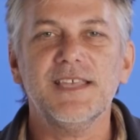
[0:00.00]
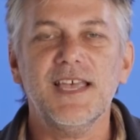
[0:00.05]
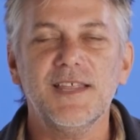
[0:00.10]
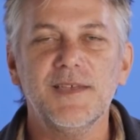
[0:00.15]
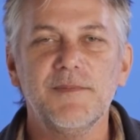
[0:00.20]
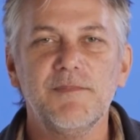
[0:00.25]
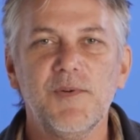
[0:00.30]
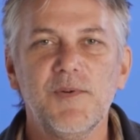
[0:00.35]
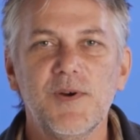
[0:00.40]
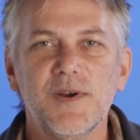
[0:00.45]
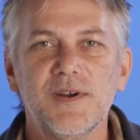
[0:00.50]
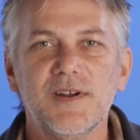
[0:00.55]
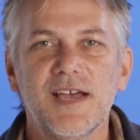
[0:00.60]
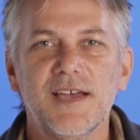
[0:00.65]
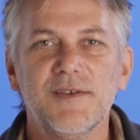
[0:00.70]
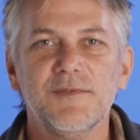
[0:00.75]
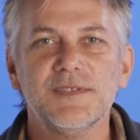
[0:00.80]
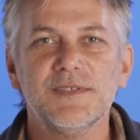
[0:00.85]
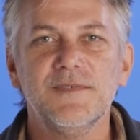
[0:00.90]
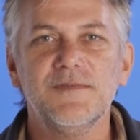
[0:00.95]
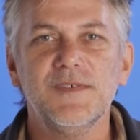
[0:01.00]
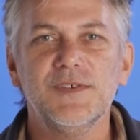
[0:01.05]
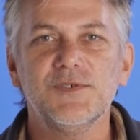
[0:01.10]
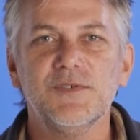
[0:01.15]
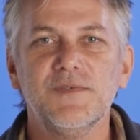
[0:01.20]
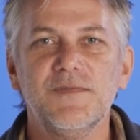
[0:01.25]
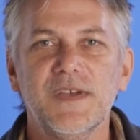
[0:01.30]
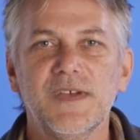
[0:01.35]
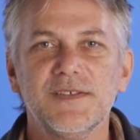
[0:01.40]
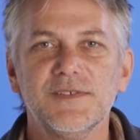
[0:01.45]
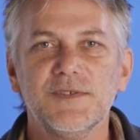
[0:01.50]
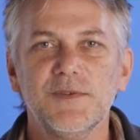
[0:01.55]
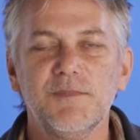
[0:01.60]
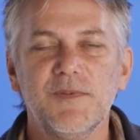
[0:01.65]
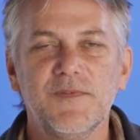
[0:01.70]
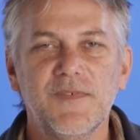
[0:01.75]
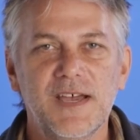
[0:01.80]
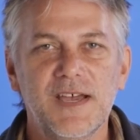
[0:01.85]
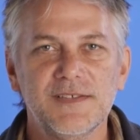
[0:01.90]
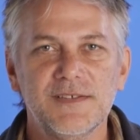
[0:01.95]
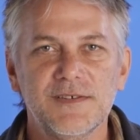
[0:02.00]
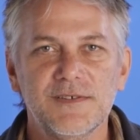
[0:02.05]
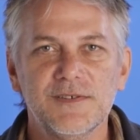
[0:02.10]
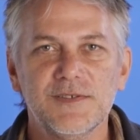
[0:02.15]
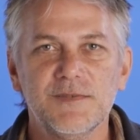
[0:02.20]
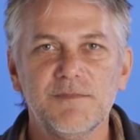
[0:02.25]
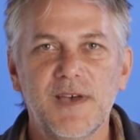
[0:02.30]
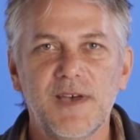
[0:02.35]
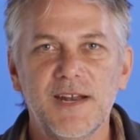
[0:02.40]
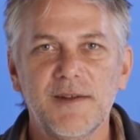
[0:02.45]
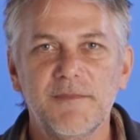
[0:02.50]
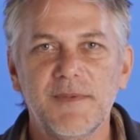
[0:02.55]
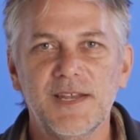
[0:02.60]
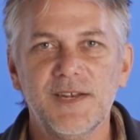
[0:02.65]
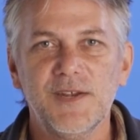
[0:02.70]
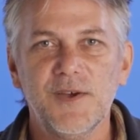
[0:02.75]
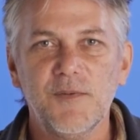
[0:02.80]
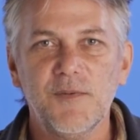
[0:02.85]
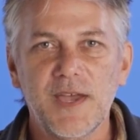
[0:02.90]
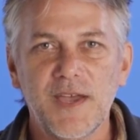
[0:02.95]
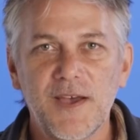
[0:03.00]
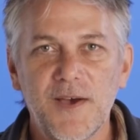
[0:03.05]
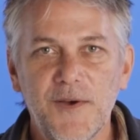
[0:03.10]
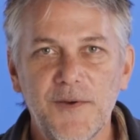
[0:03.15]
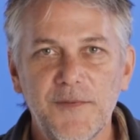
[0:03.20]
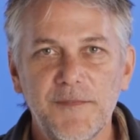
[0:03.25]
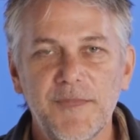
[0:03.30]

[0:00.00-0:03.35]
Kelly Port. I was the visual effects supervisor on Spider-Man No Way Home.